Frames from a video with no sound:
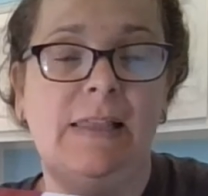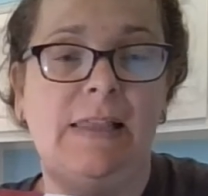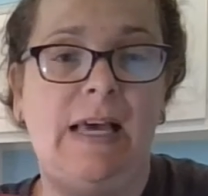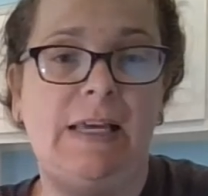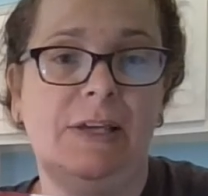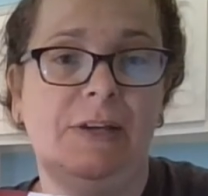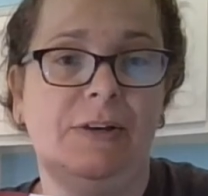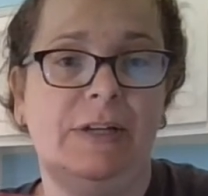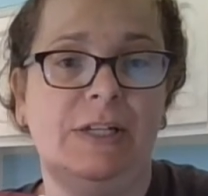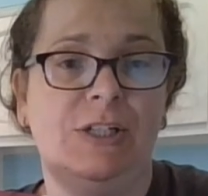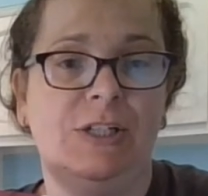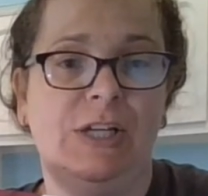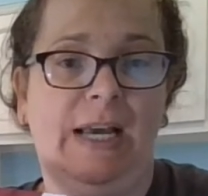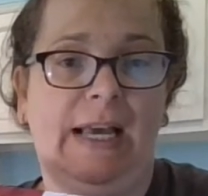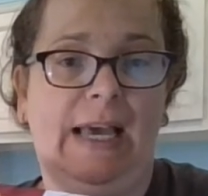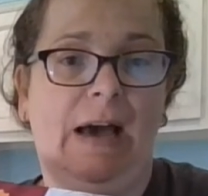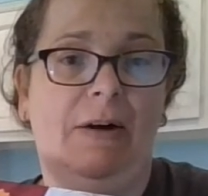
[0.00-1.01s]
that you can
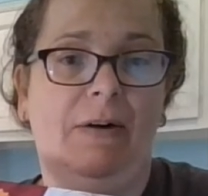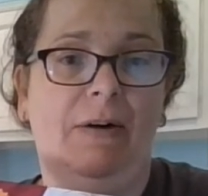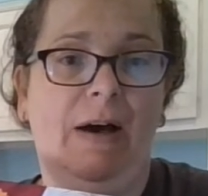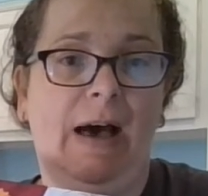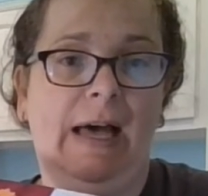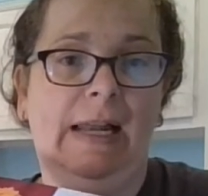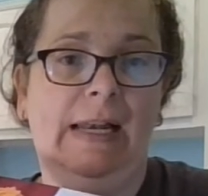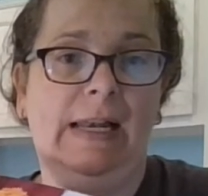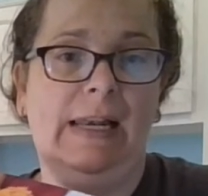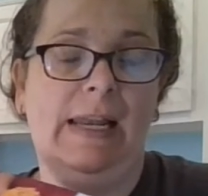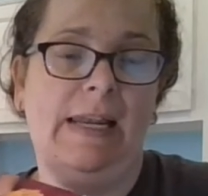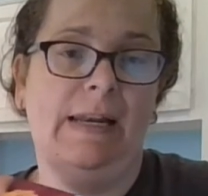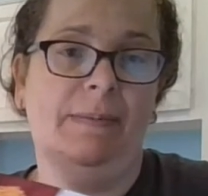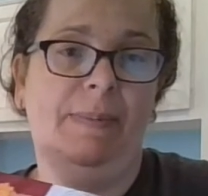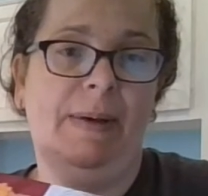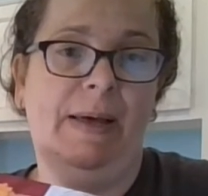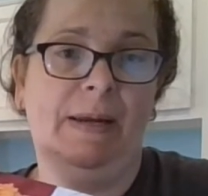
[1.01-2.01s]
check out on
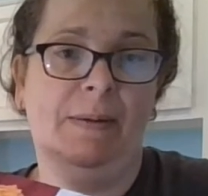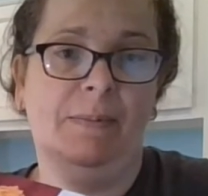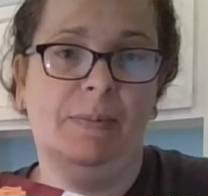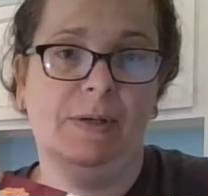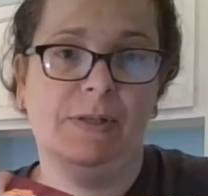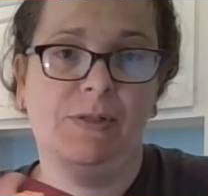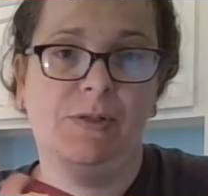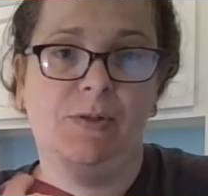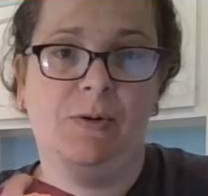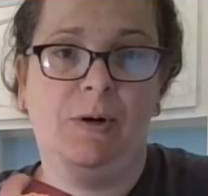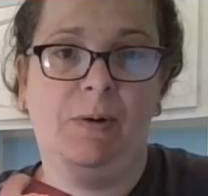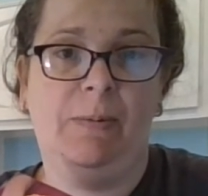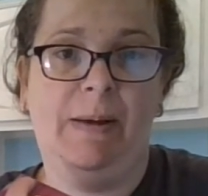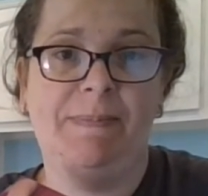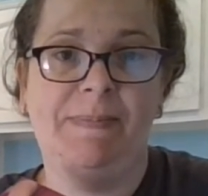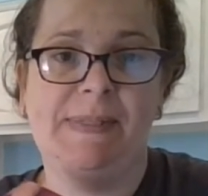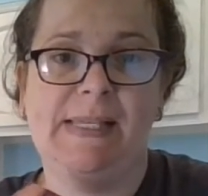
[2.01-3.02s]
independent bookstore
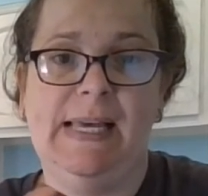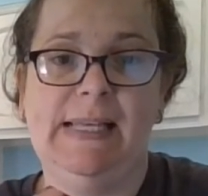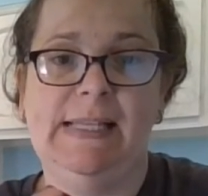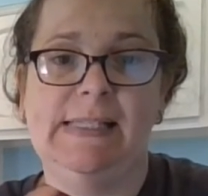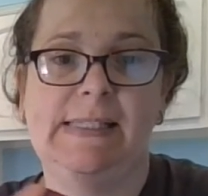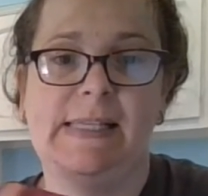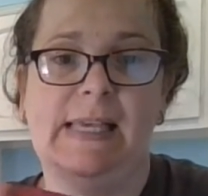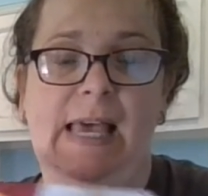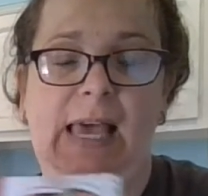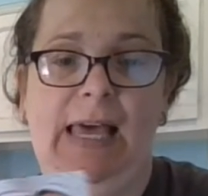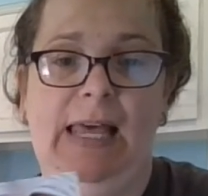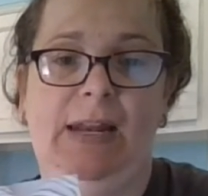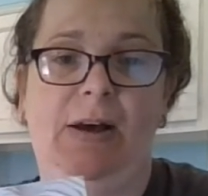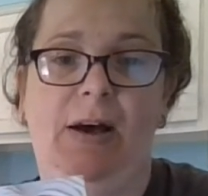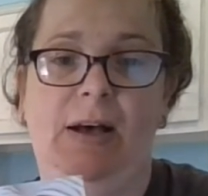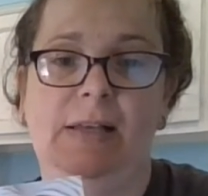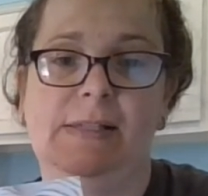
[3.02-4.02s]
websites
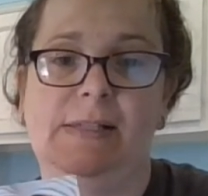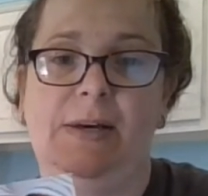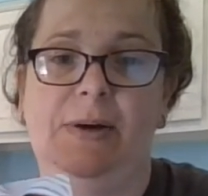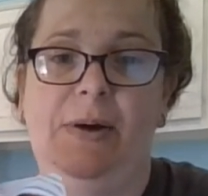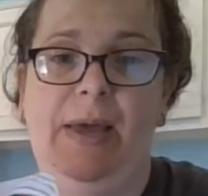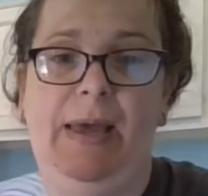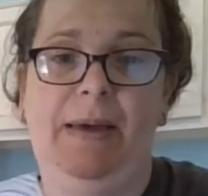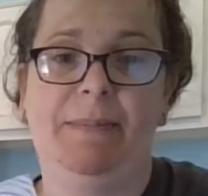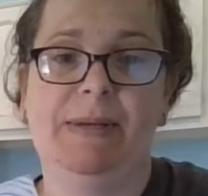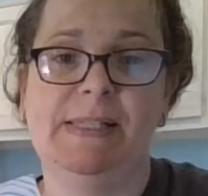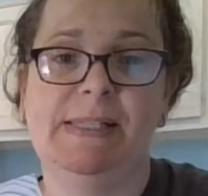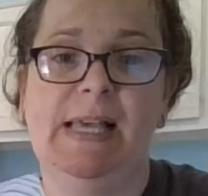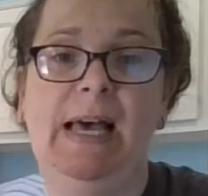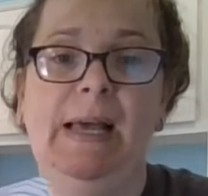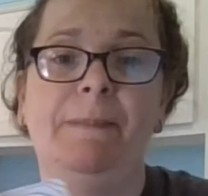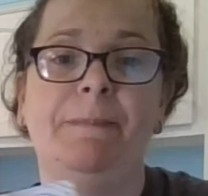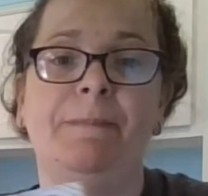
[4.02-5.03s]
and also
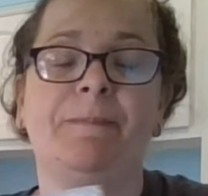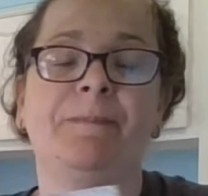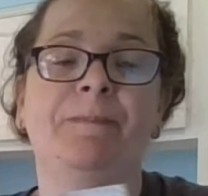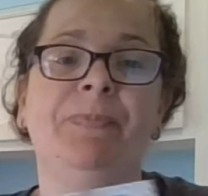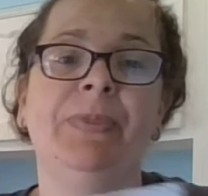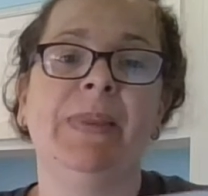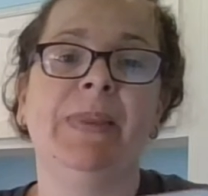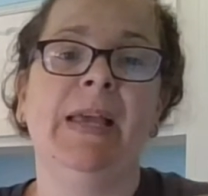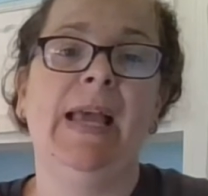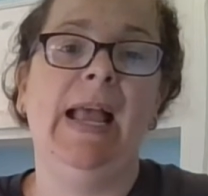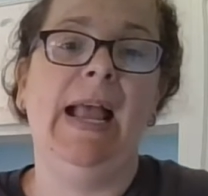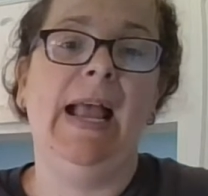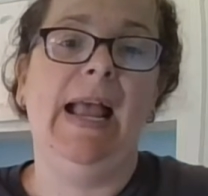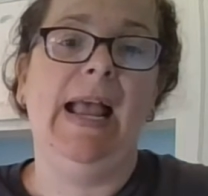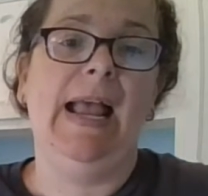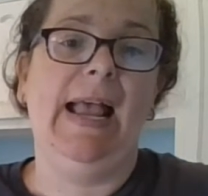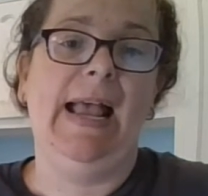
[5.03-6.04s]
Amazon.
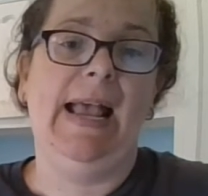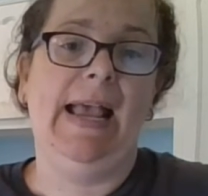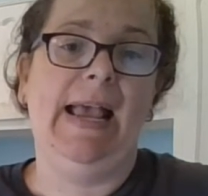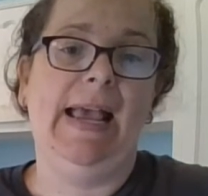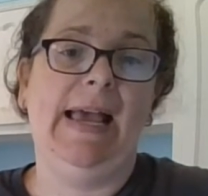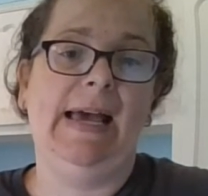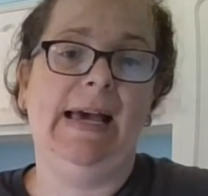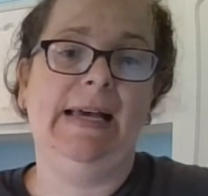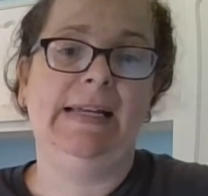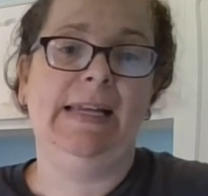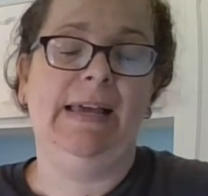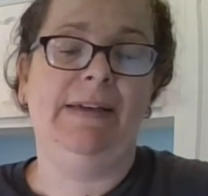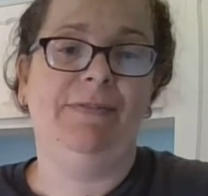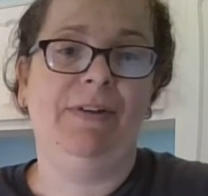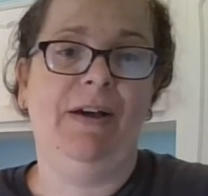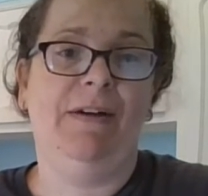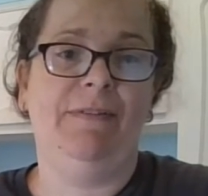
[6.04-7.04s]
And
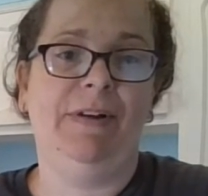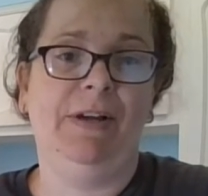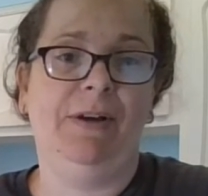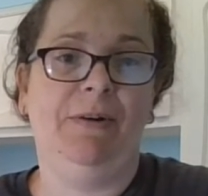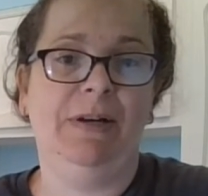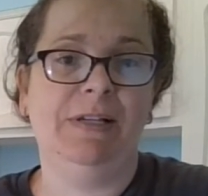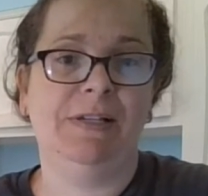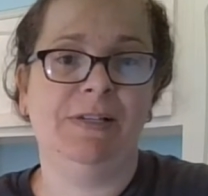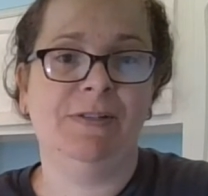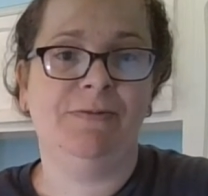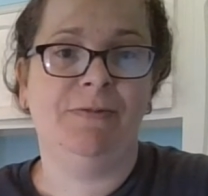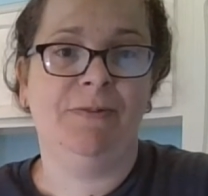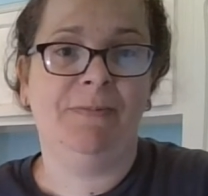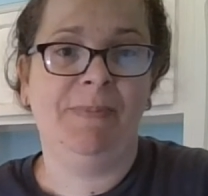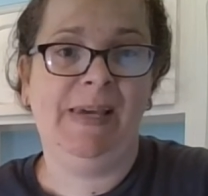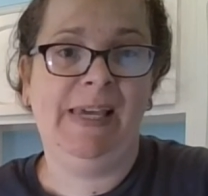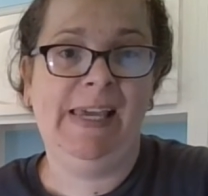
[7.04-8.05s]
if you have any questions
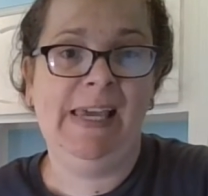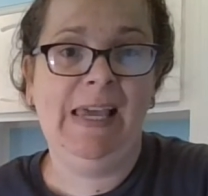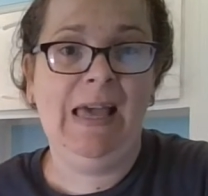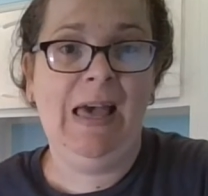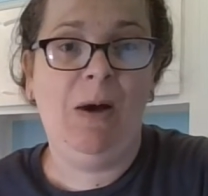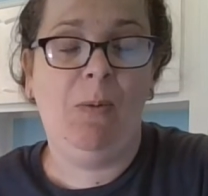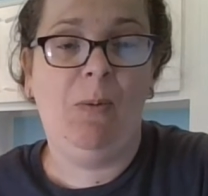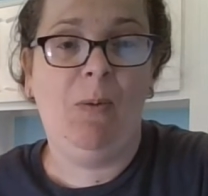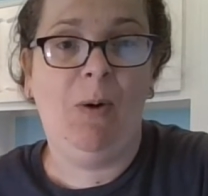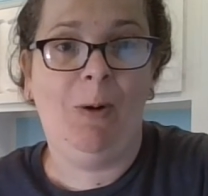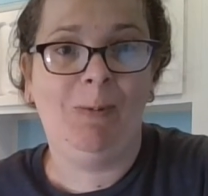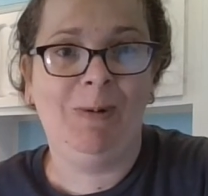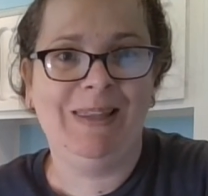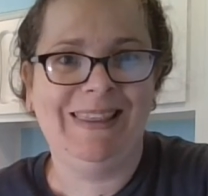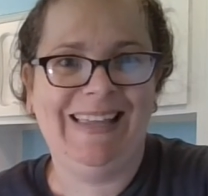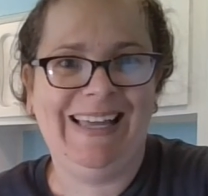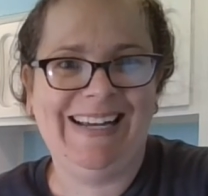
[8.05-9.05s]
for me or
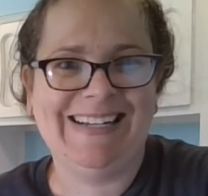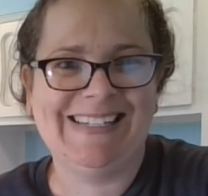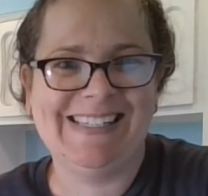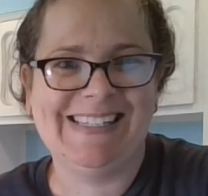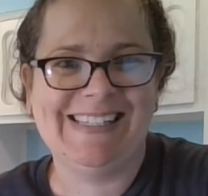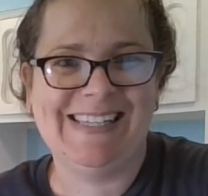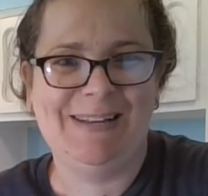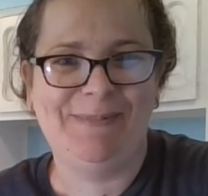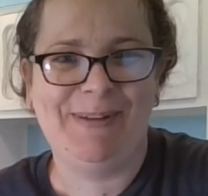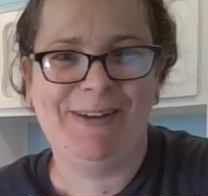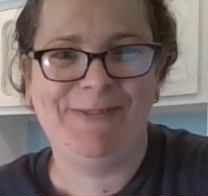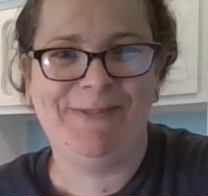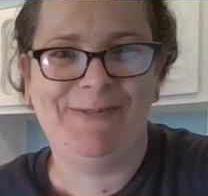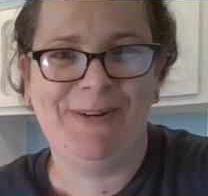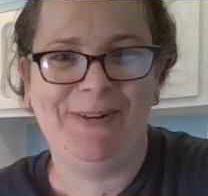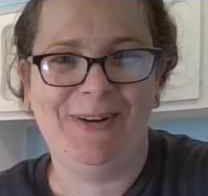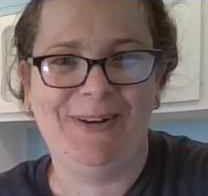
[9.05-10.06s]
would like to send me
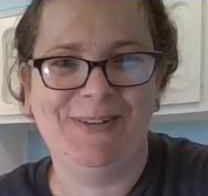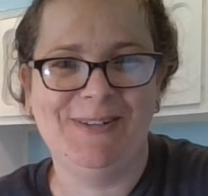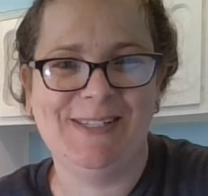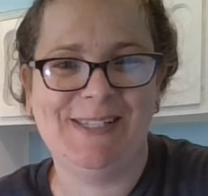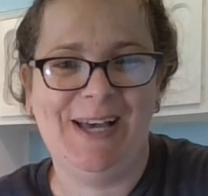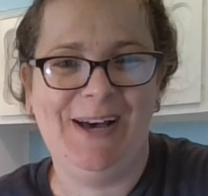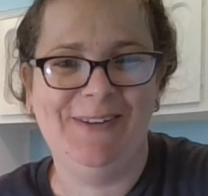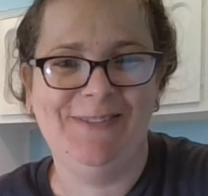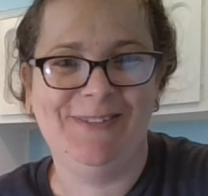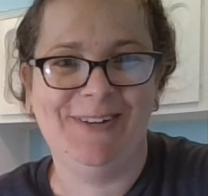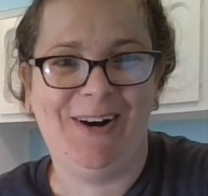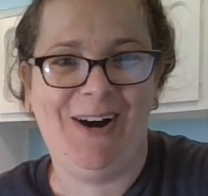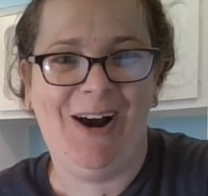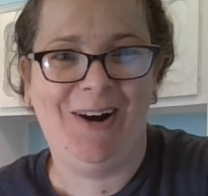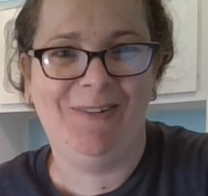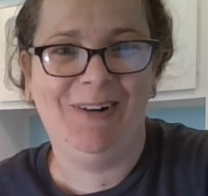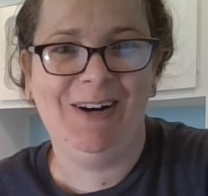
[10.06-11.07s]
photos of
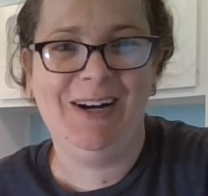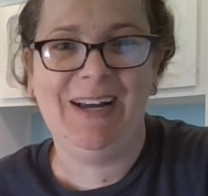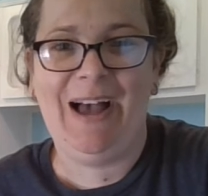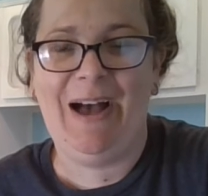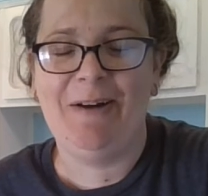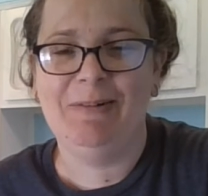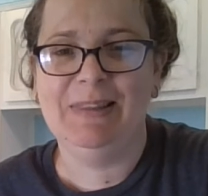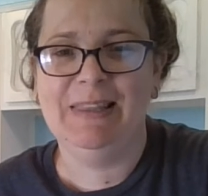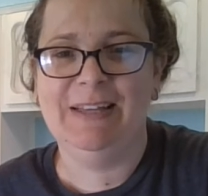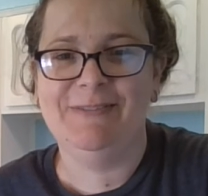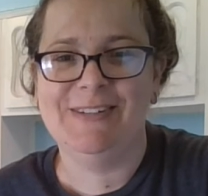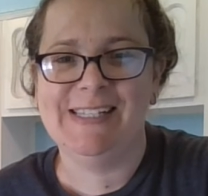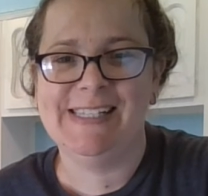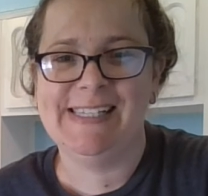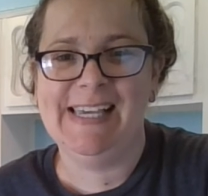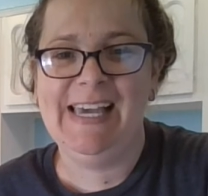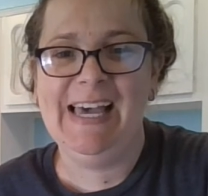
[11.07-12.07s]
your artwork, I would love
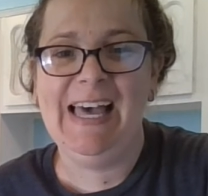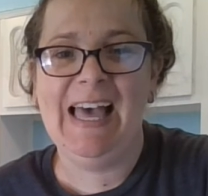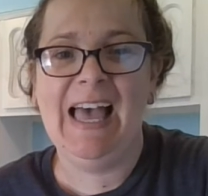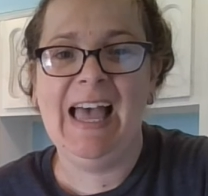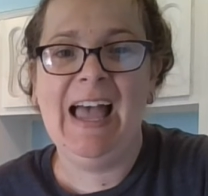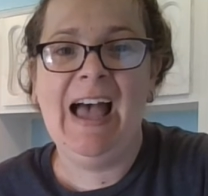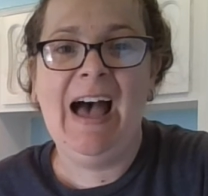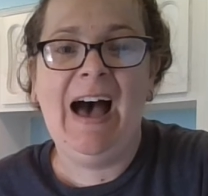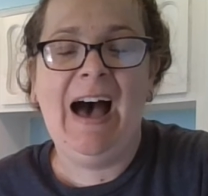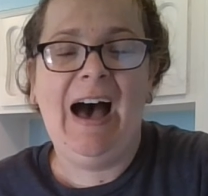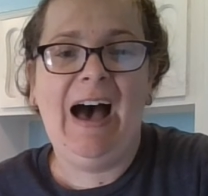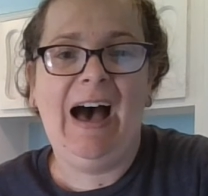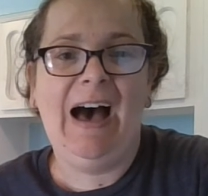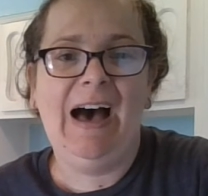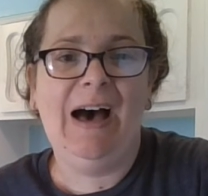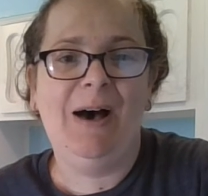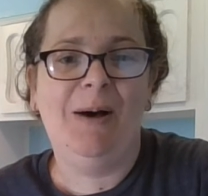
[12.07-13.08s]
to see it
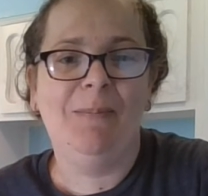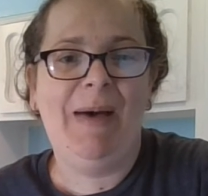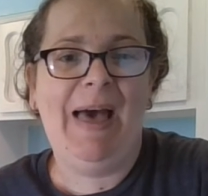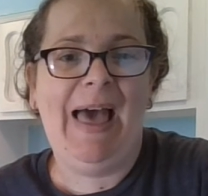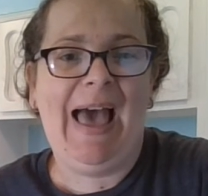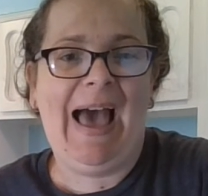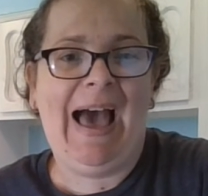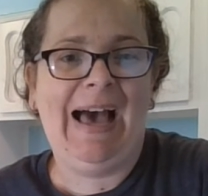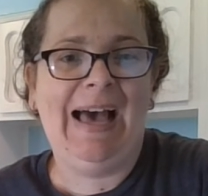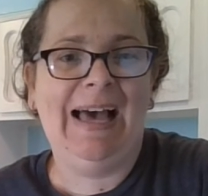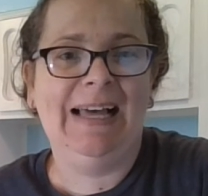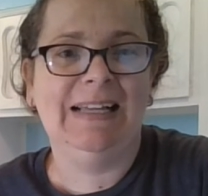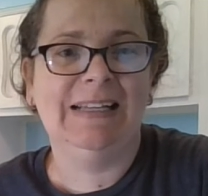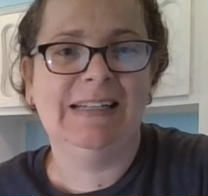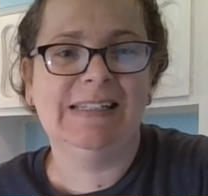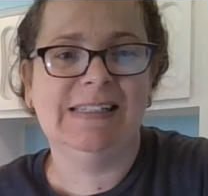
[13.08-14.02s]
at